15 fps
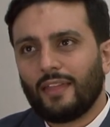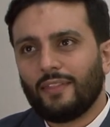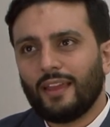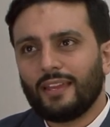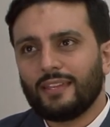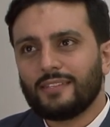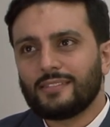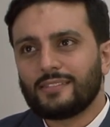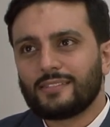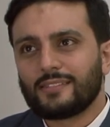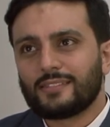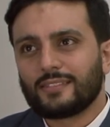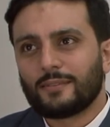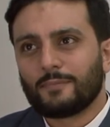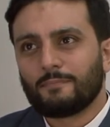And that
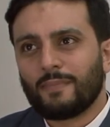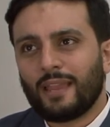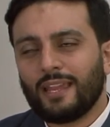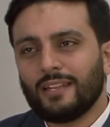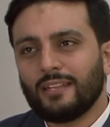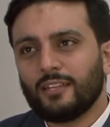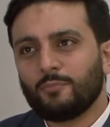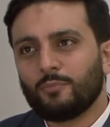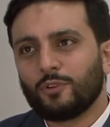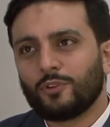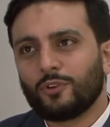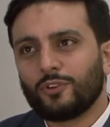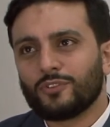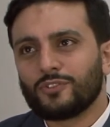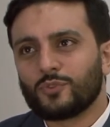is mainly
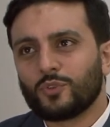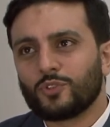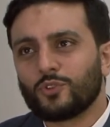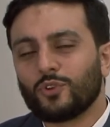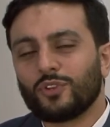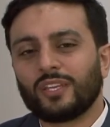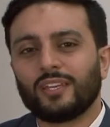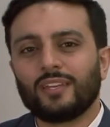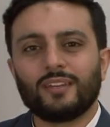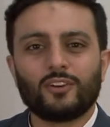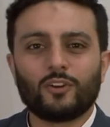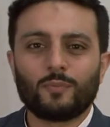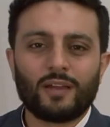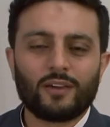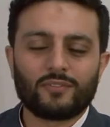because we don't
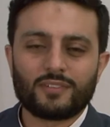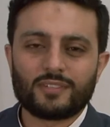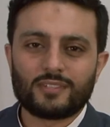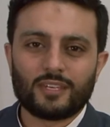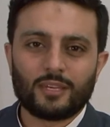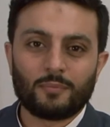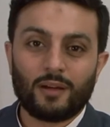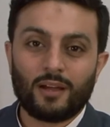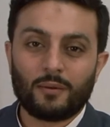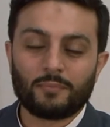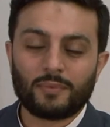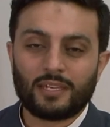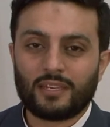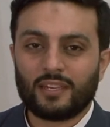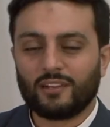hear about this
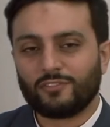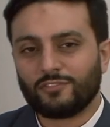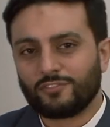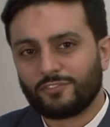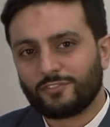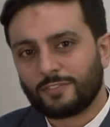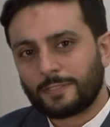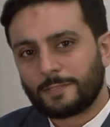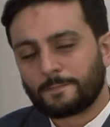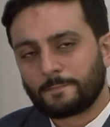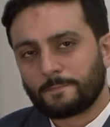Imam enough.